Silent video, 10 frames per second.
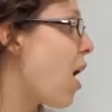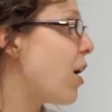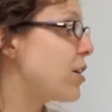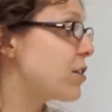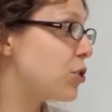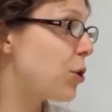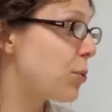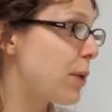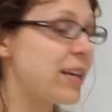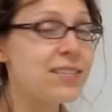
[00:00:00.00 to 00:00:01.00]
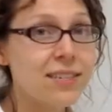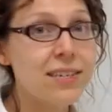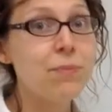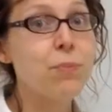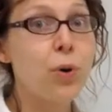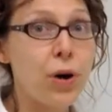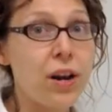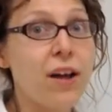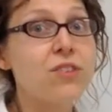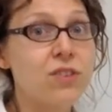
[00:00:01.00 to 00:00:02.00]
are correctly put
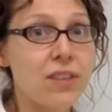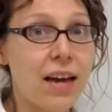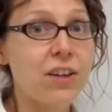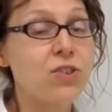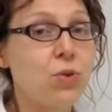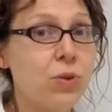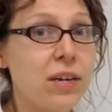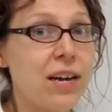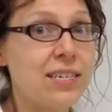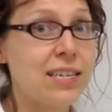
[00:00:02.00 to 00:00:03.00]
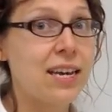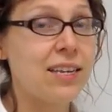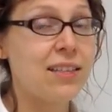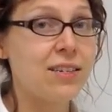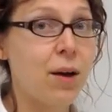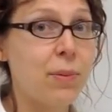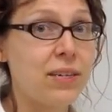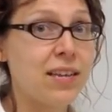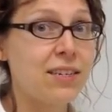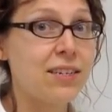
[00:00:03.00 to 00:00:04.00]
under that controlling idea in the topic
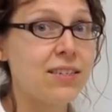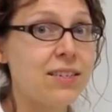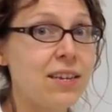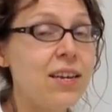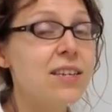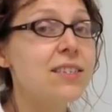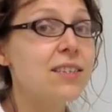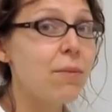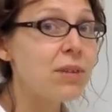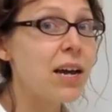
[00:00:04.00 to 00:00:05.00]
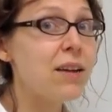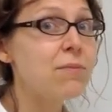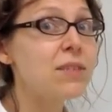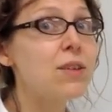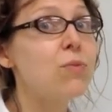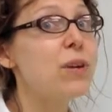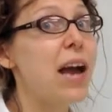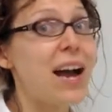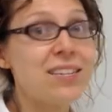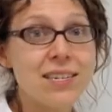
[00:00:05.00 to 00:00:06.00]
sentence. Sometimes we
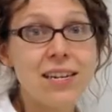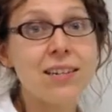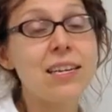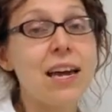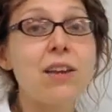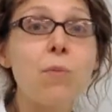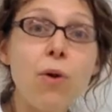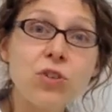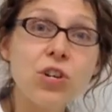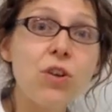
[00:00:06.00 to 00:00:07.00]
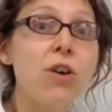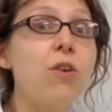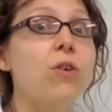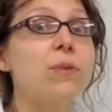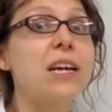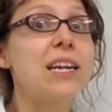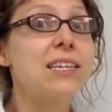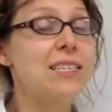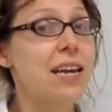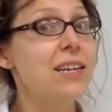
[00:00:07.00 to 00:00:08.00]
accidentally get emotional or we get
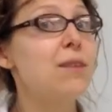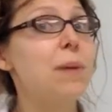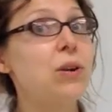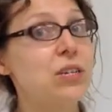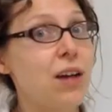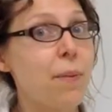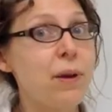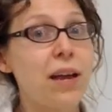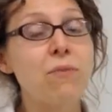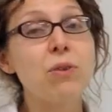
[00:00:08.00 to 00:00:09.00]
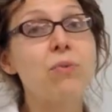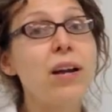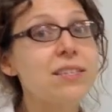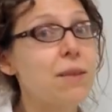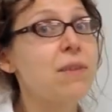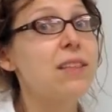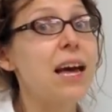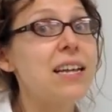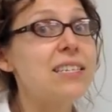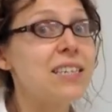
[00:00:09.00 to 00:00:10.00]
excited about a topic and we write something
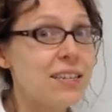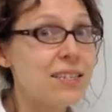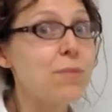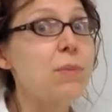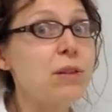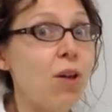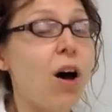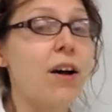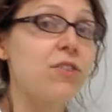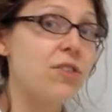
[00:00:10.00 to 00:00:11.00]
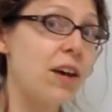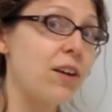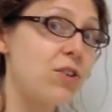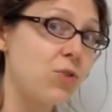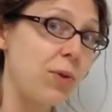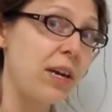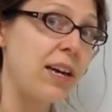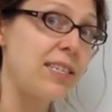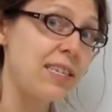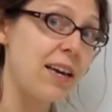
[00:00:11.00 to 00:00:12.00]
that doesn't belong under that controlling
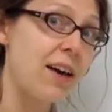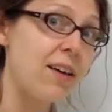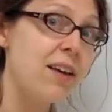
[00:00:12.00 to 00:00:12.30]
idea.